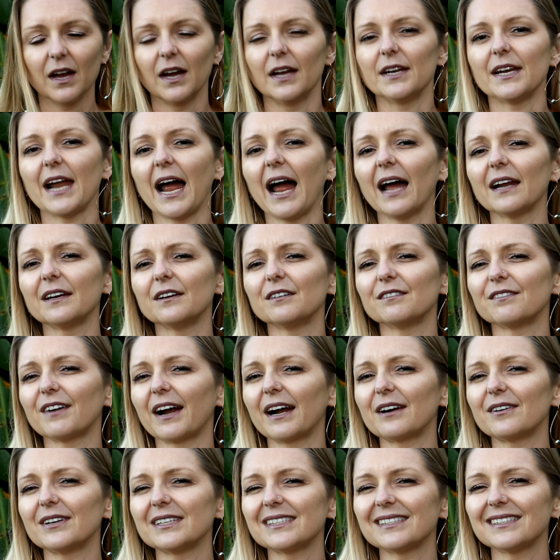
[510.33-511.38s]
An
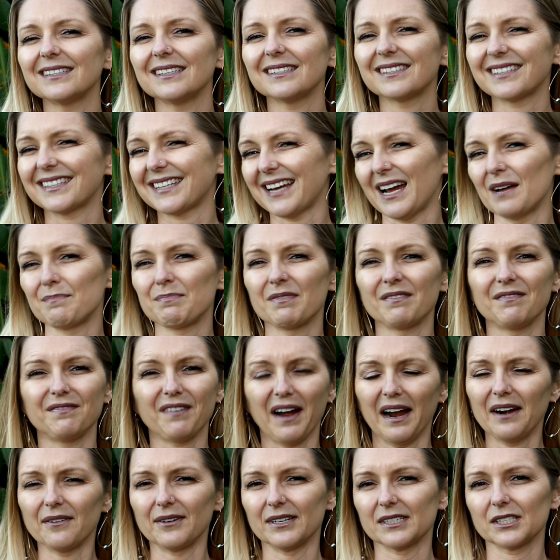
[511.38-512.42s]
adenovirus is a type of
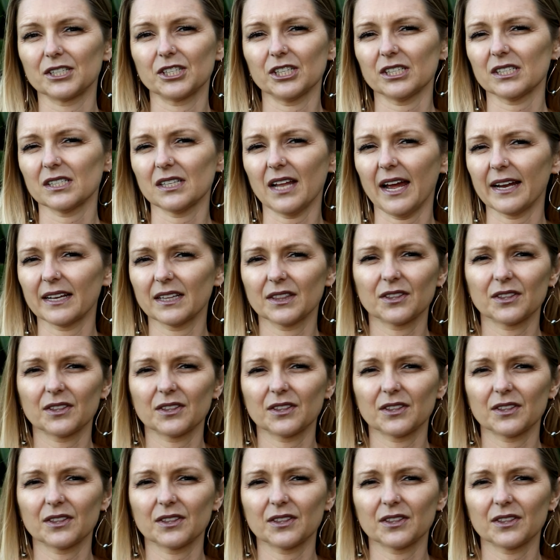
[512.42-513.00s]
virus, just like